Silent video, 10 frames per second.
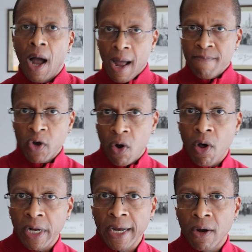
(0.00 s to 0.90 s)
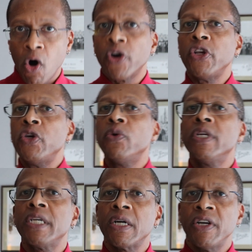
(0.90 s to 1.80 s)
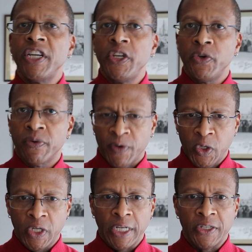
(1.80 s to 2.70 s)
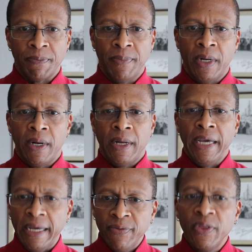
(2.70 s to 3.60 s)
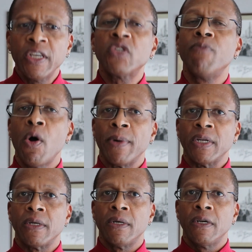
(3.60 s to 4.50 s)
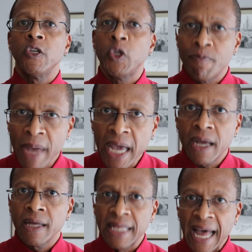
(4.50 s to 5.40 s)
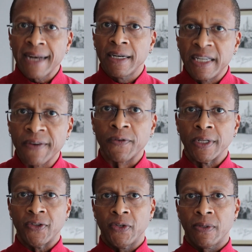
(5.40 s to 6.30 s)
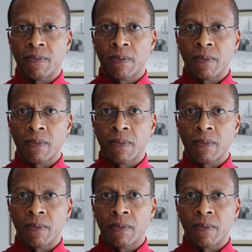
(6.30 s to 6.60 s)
I'm calling on Unitarian Universalism in this moment to make that difference.